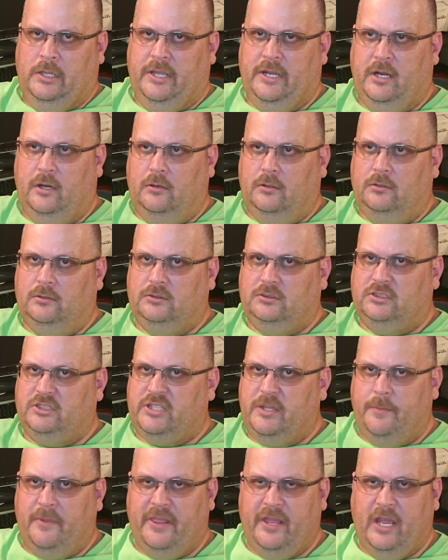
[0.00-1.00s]
You know,
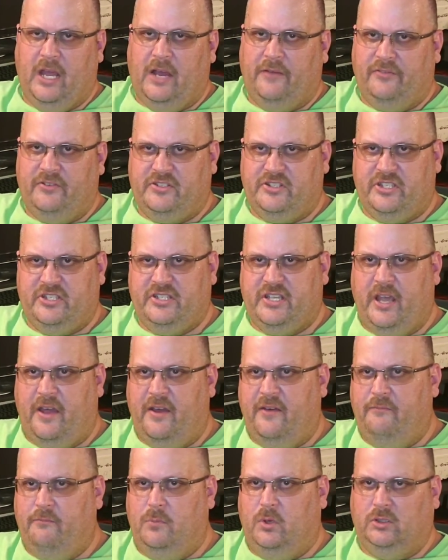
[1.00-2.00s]
some of the offices
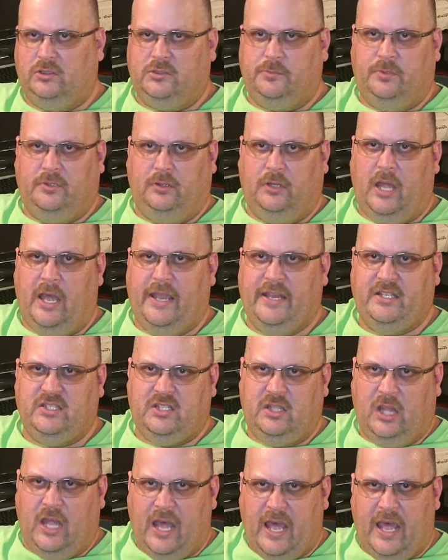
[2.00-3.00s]
have multiple
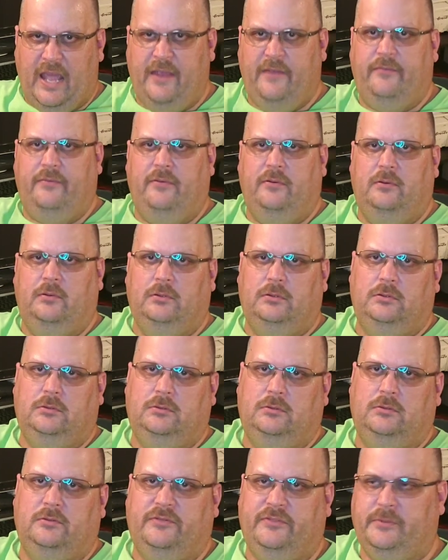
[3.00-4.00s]
lines live
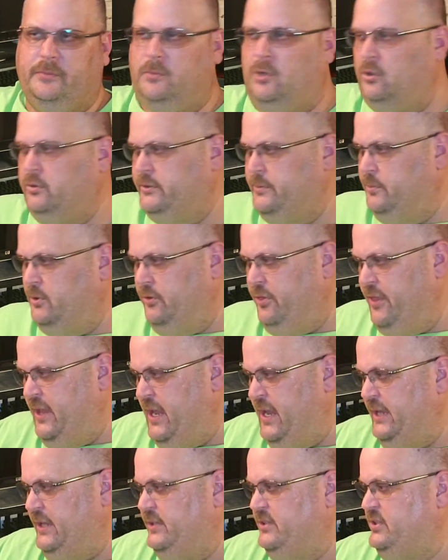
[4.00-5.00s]
for multiple
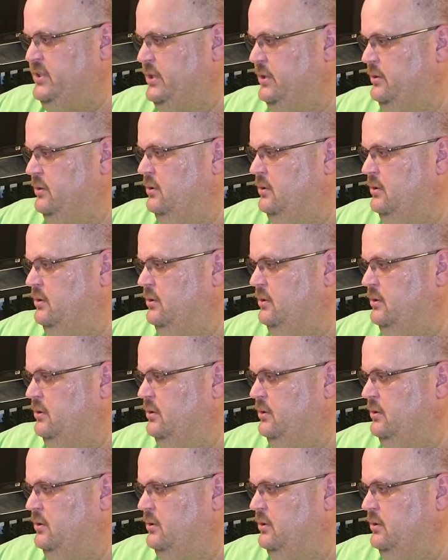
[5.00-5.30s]
things.